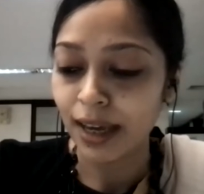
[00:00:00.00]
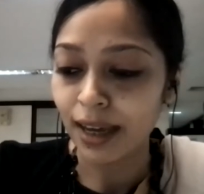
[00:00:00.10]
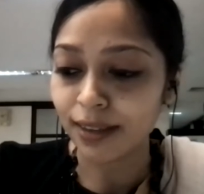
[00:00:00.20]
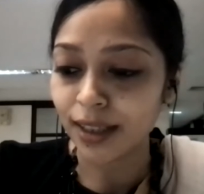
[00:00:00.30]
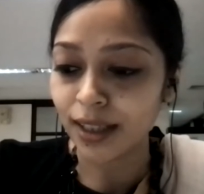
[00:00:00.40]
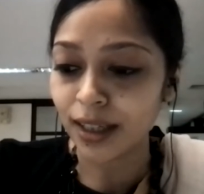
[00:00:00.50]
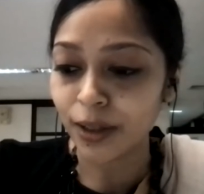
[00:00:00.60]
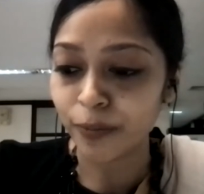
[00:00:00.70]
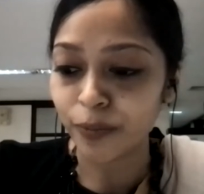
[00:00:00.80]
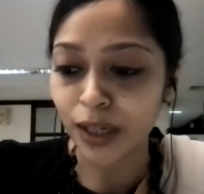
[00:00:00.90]
I think
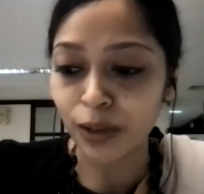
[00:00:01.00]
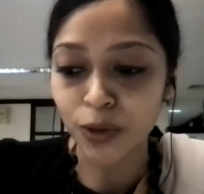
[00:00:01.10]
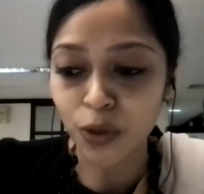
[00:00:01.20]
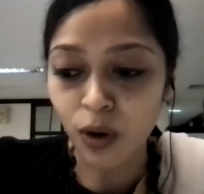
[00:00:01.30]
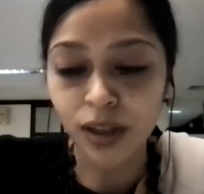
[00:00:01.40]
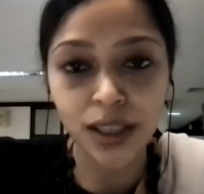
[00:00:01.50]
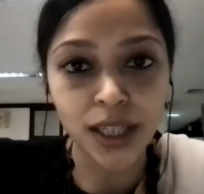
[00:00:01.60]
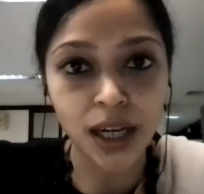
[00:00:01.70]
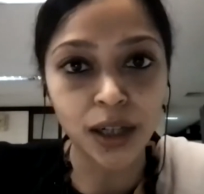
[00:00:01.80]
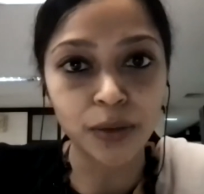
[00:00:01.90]
I'll also call
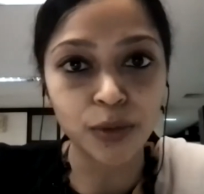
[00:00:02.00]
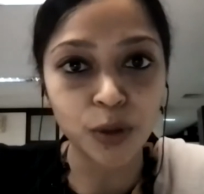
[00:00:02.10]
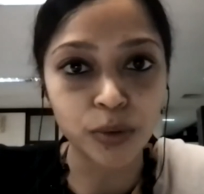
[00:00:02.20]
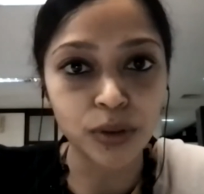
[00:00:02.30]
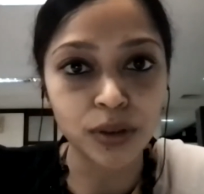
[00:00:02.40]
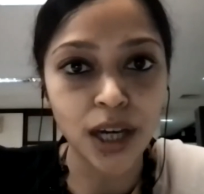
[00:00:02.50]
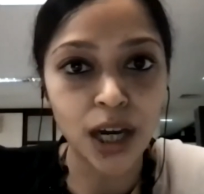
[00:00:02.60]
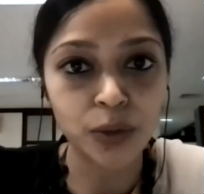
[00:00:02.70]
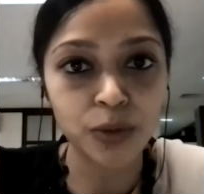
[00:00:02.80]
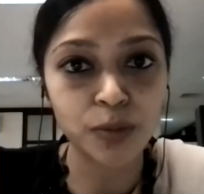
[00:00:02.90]
in Nupur
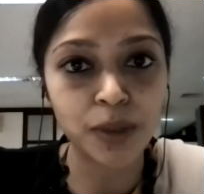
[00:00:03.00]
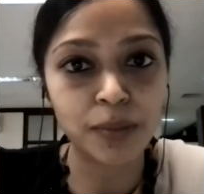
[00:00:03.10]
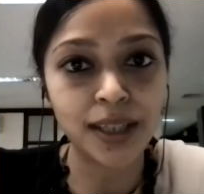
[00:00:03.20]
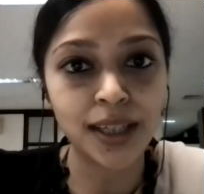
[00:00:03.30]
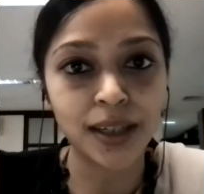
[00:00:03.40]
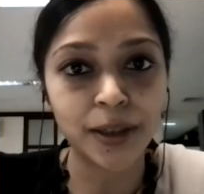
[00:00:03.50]
now to maybe